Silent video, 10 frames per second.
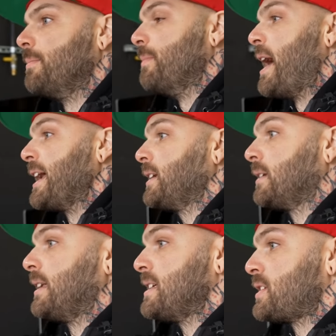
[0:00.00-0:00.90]
Mine,
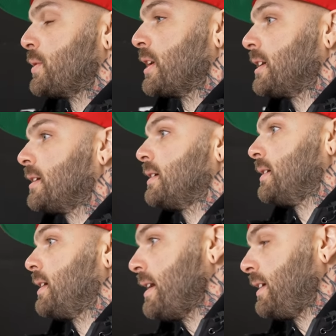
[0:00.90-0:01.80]
Lee Stuart.
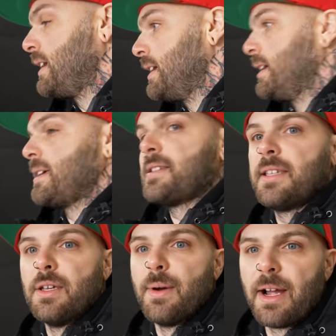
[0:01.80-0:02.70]
L E E S
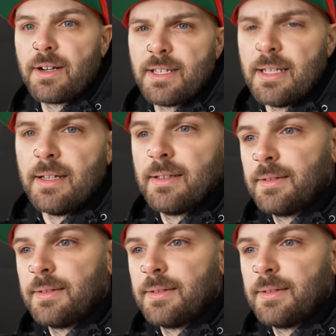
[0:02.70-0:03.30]
T U A R T.